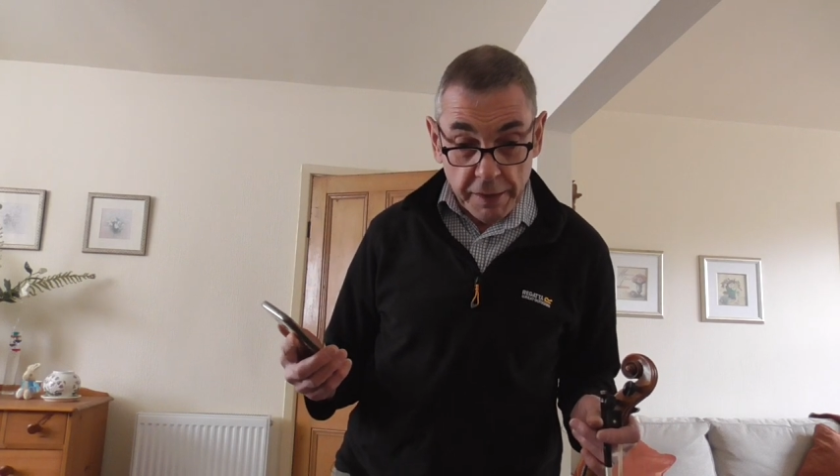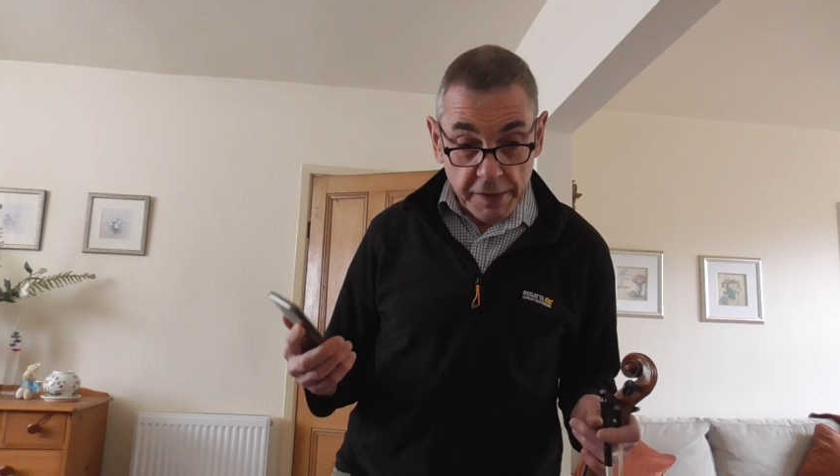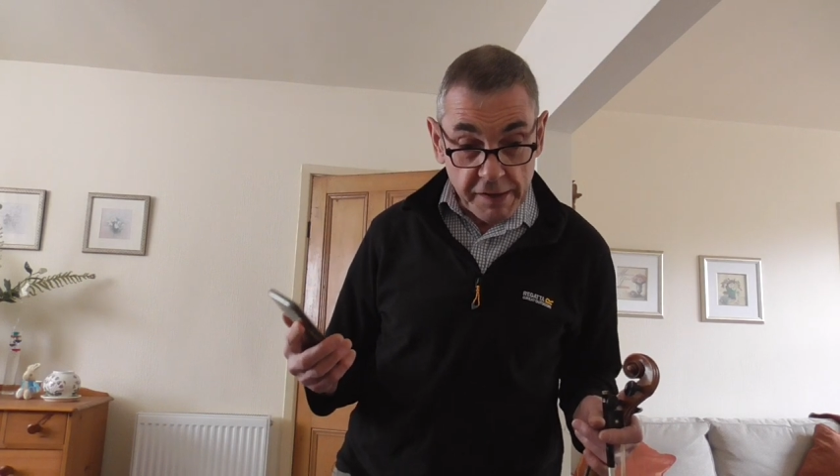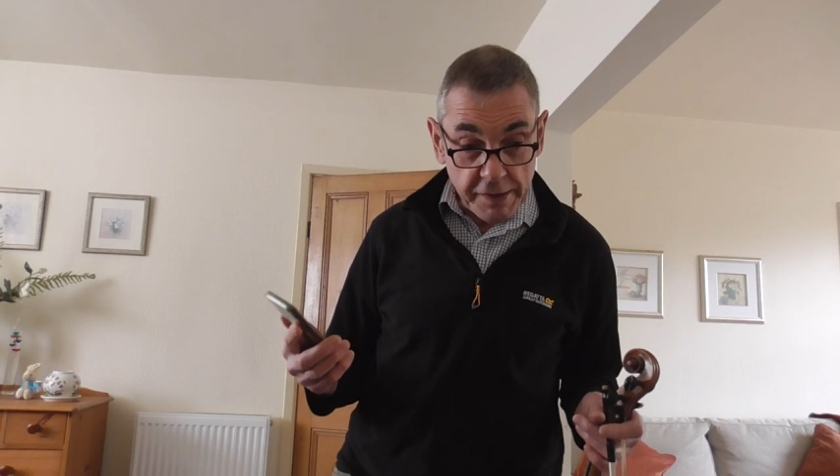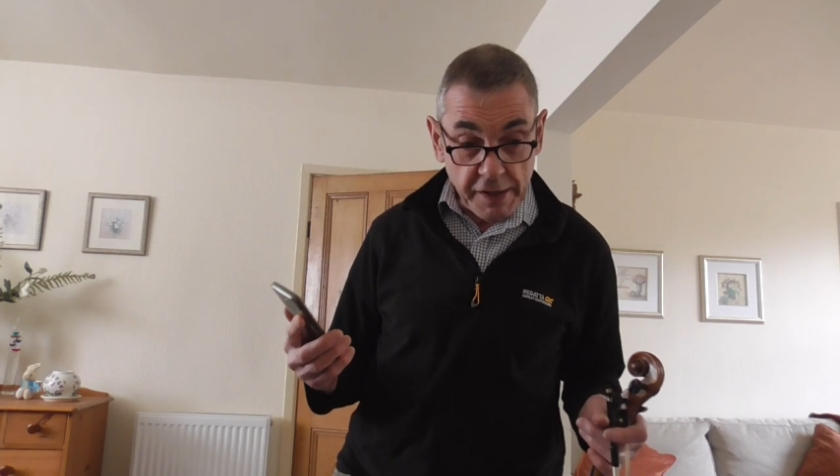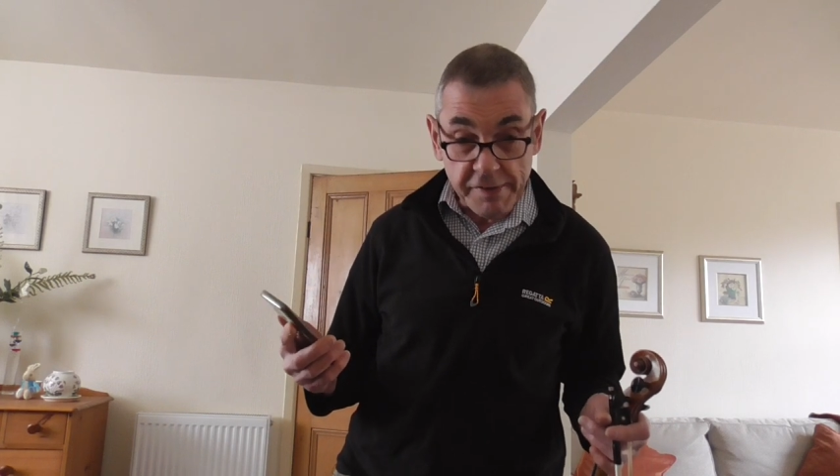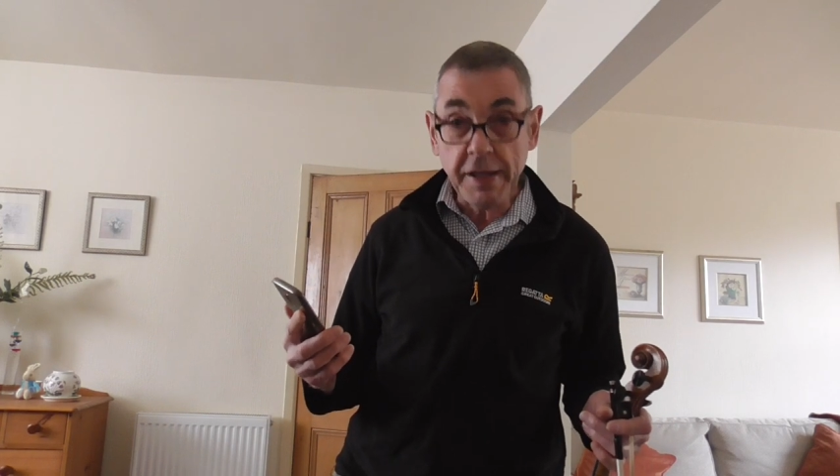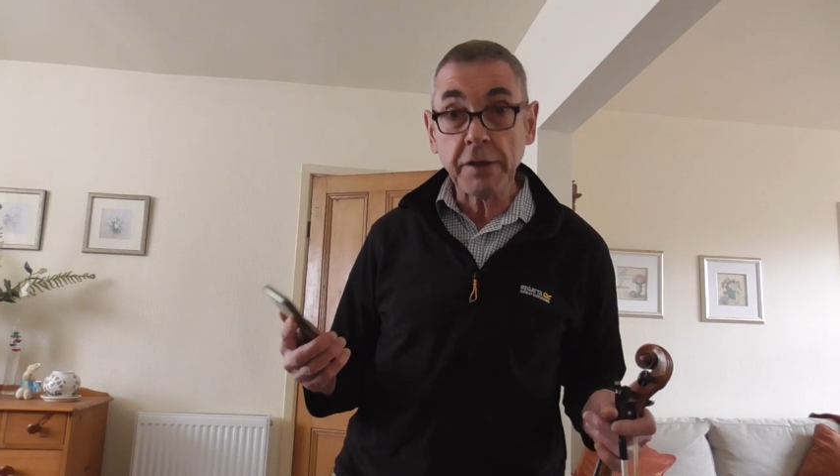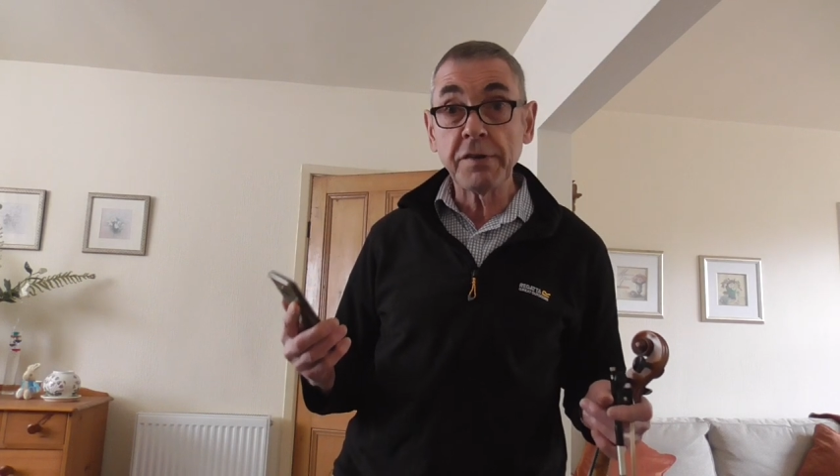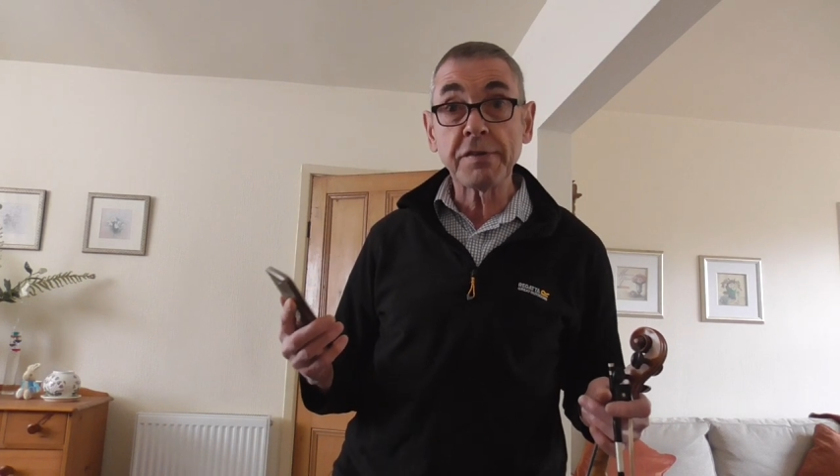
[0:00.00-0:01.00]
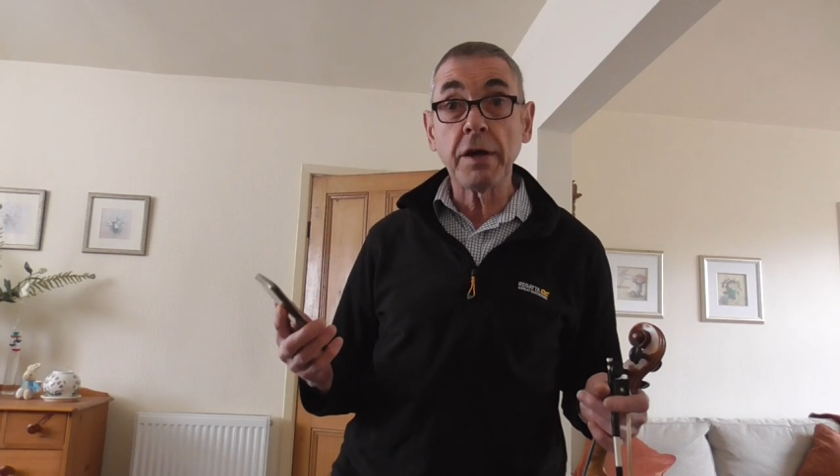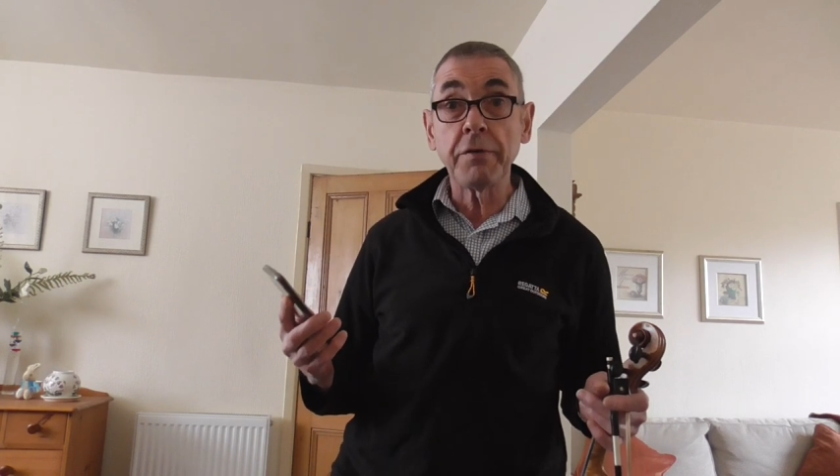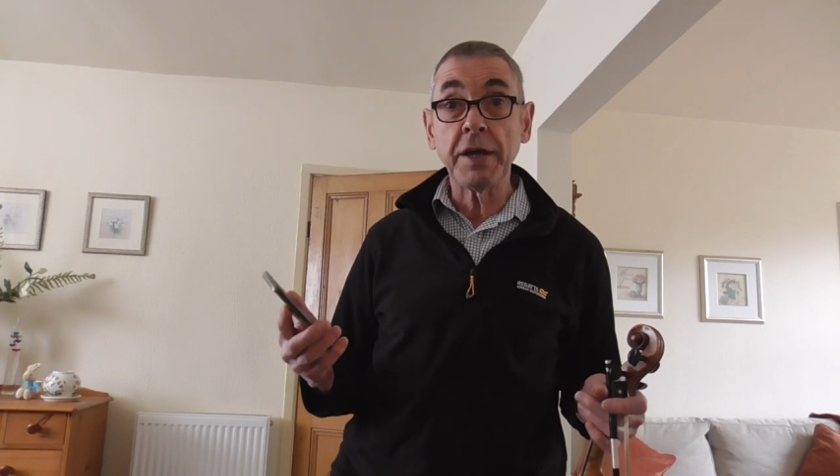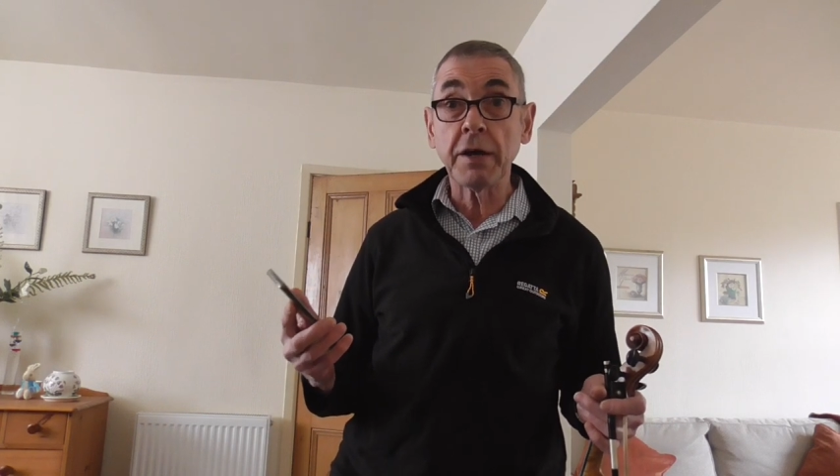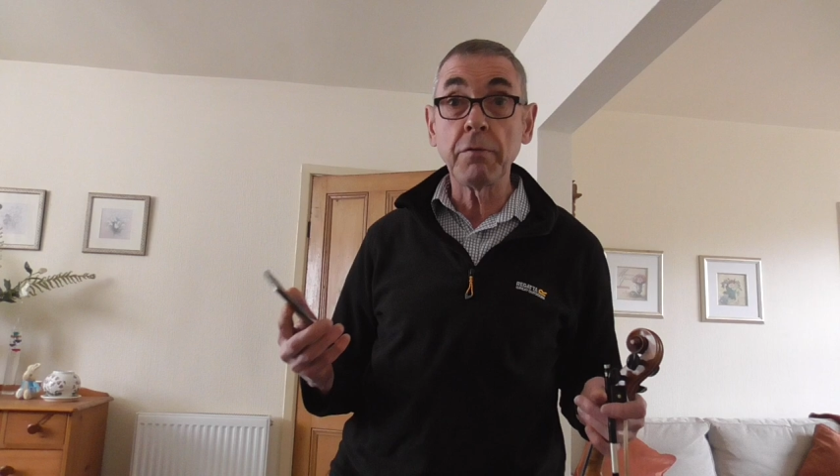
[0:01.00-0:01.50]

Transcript: they sound as though they're